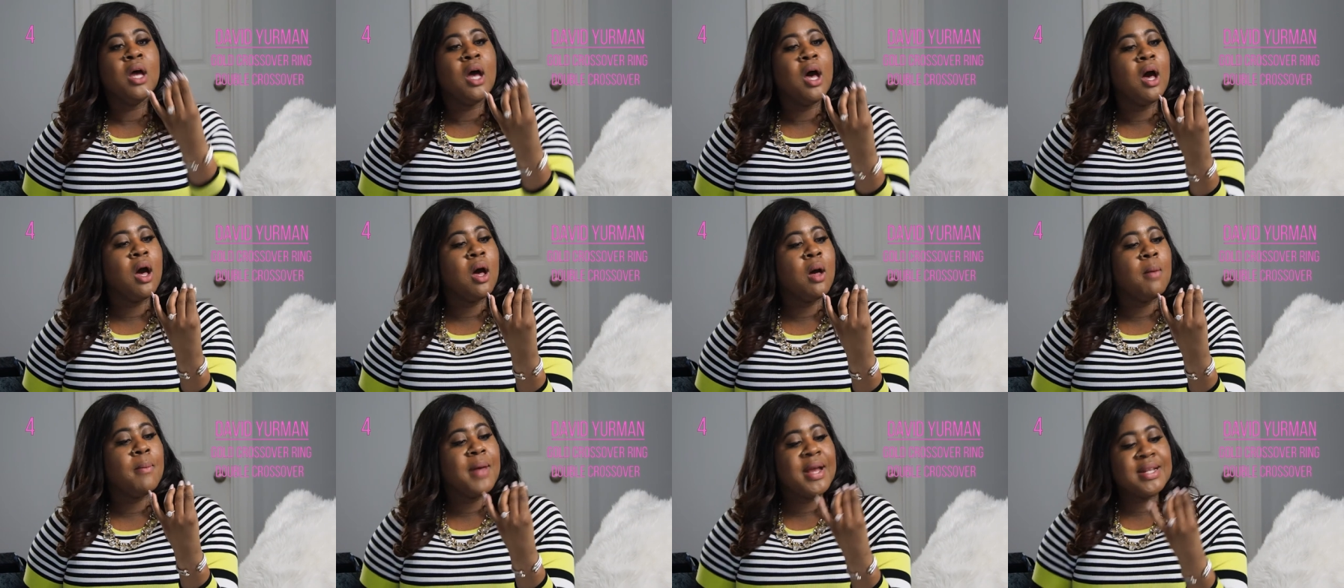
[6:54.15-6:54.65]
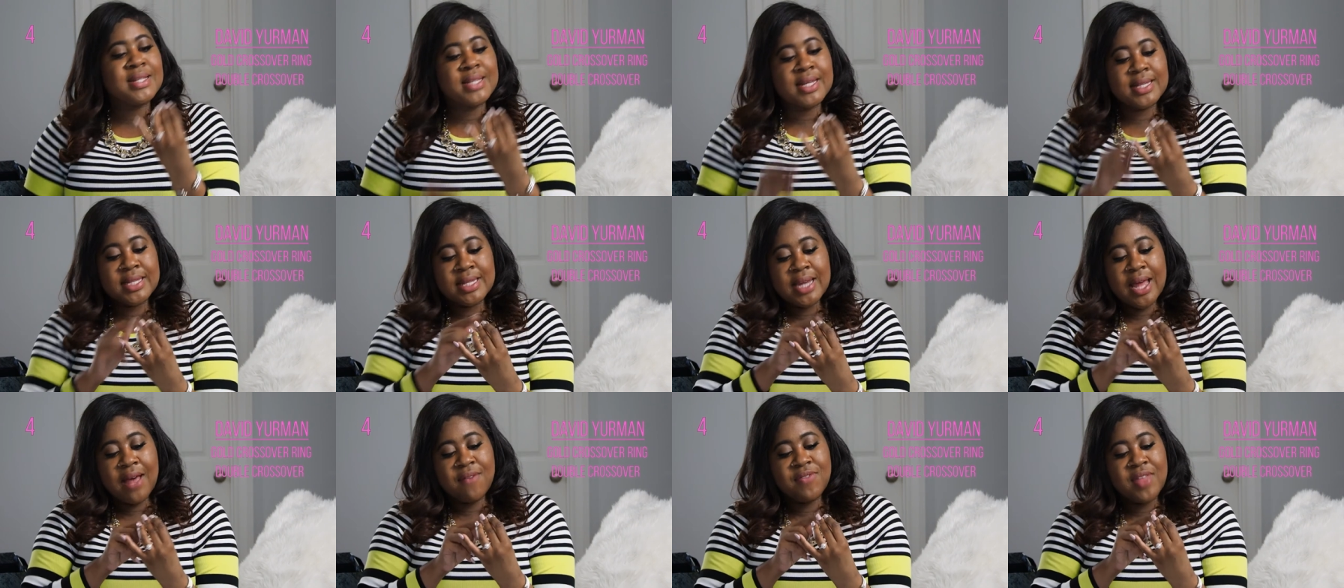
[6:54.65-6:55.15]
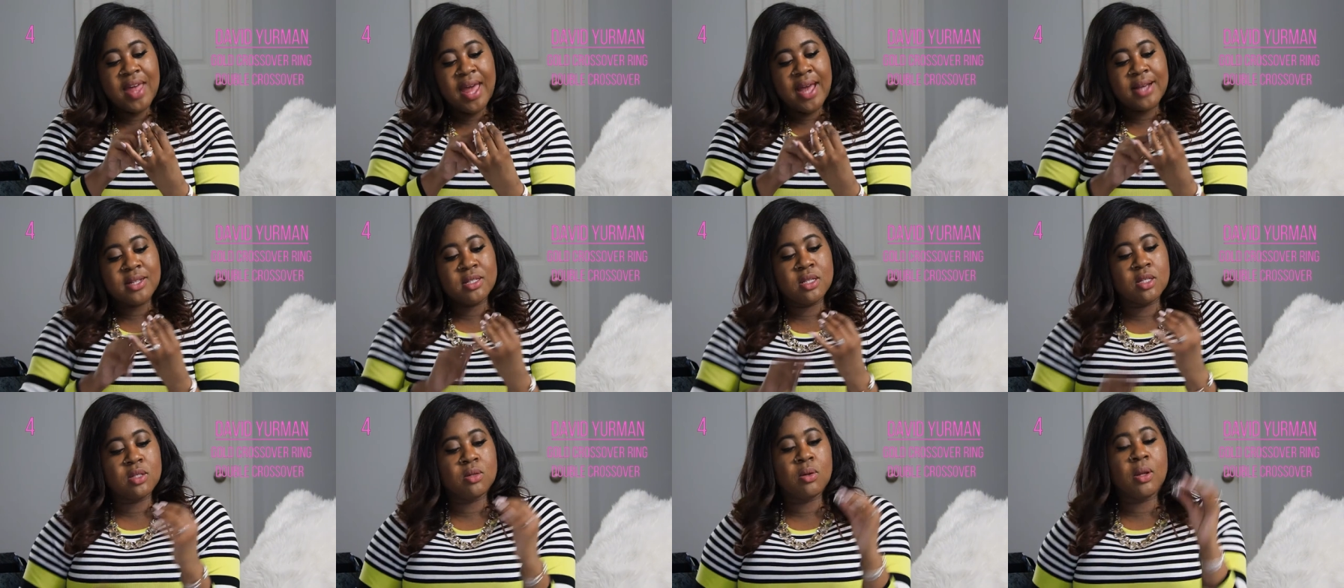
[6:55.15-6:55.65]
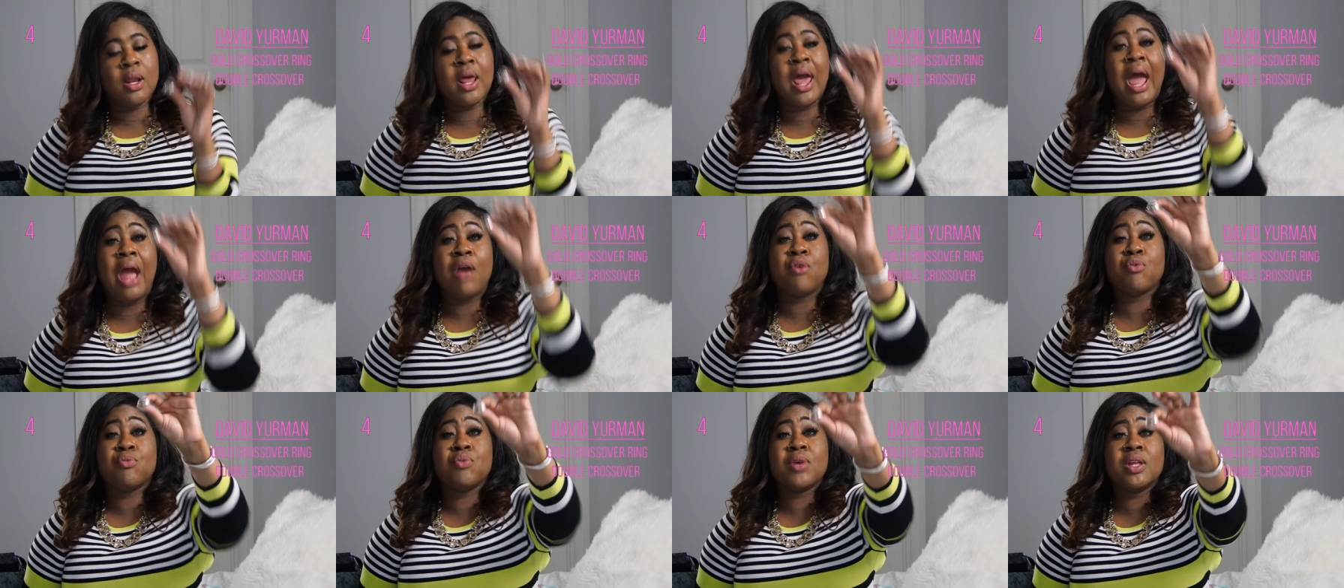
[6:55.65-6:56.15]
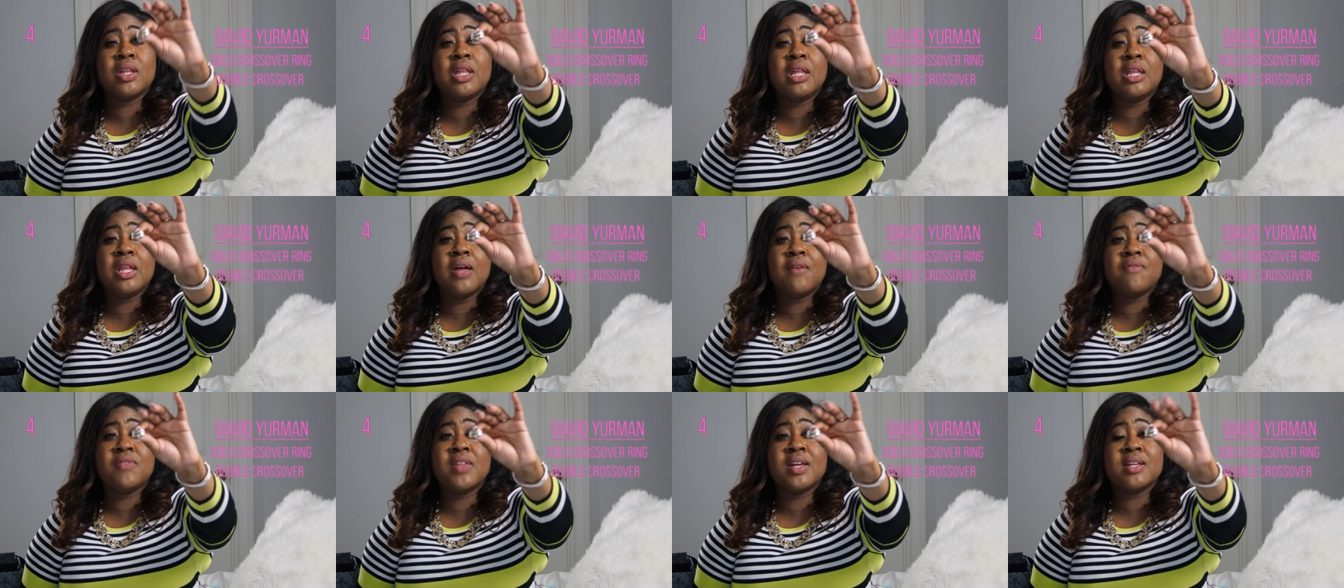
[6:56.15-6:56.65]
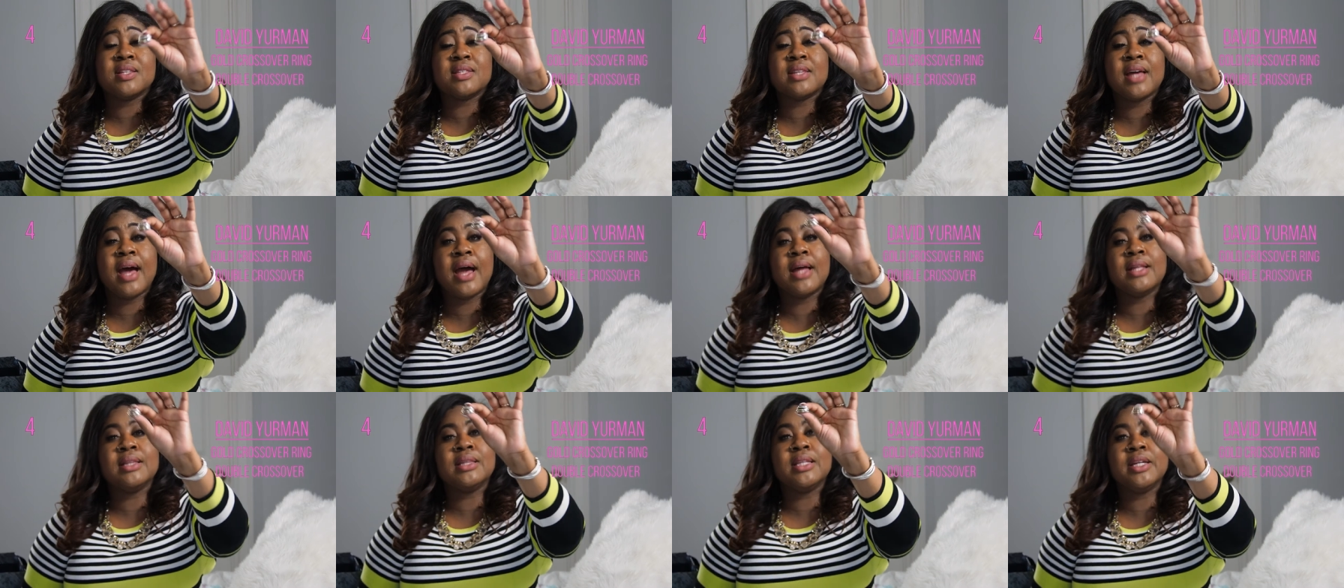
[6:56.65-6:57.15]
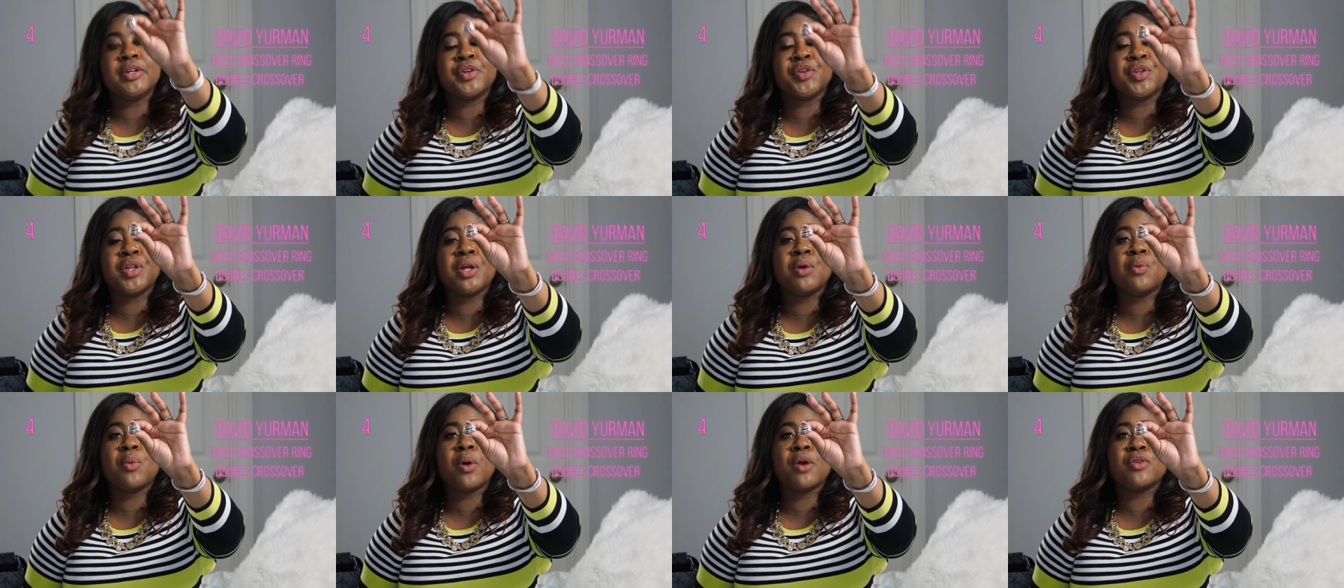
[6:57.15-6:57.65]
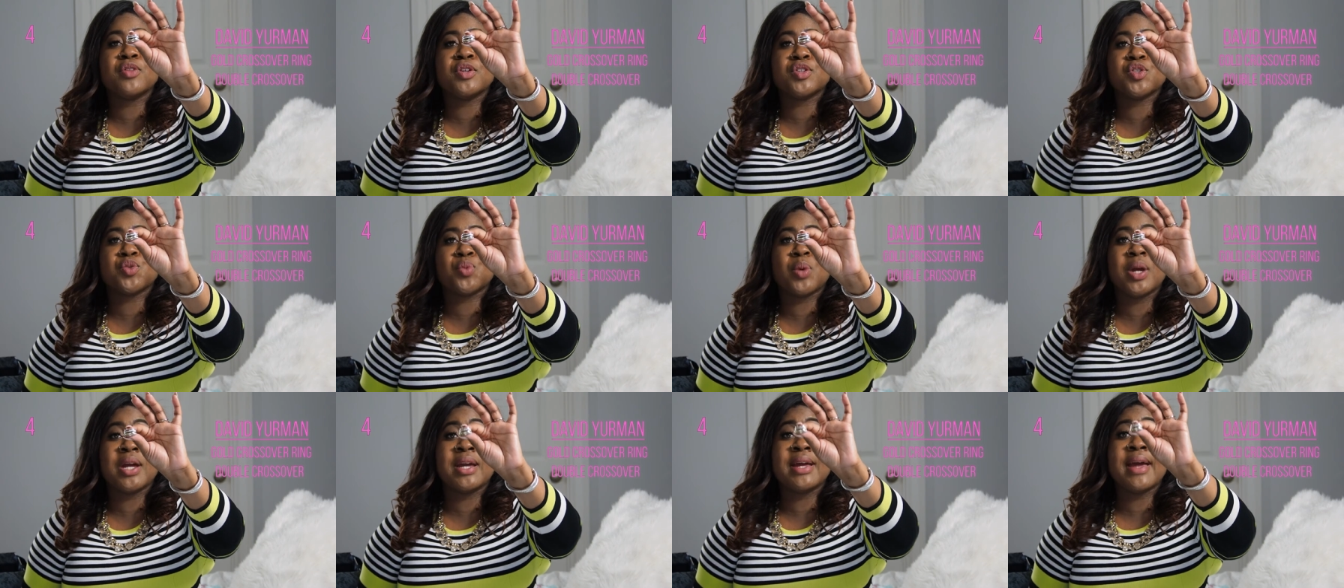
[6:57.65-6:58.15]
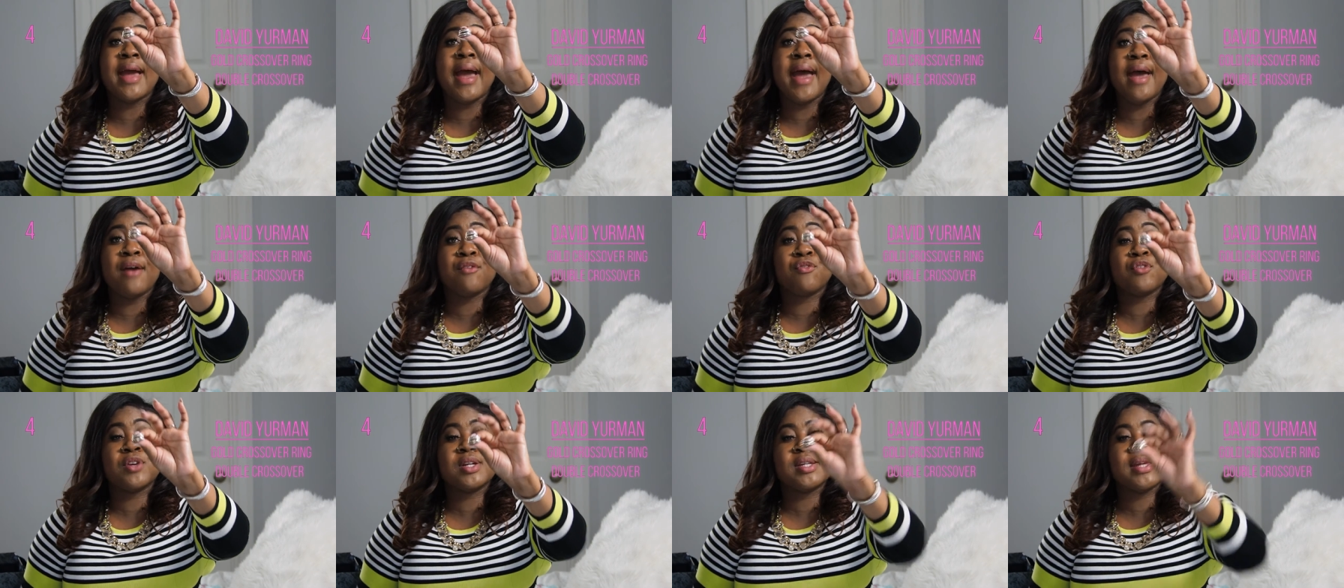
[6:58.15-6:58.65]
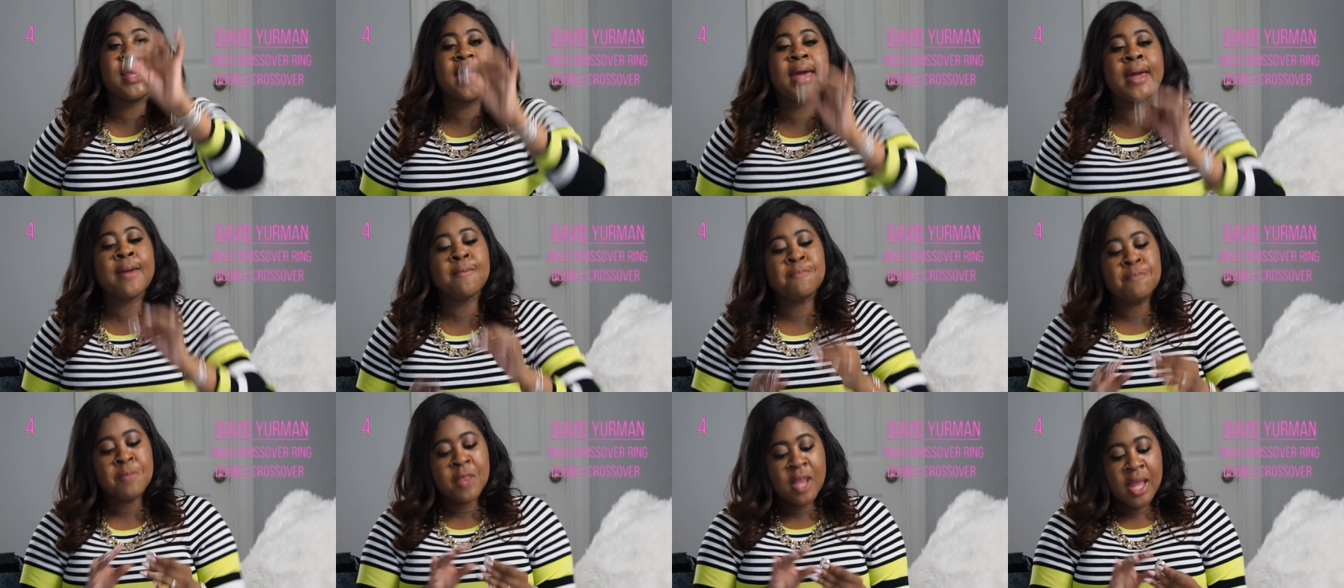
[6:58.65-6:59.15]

Um, it doesn't have the X's on it. I really love this. I literally wear this ring every day.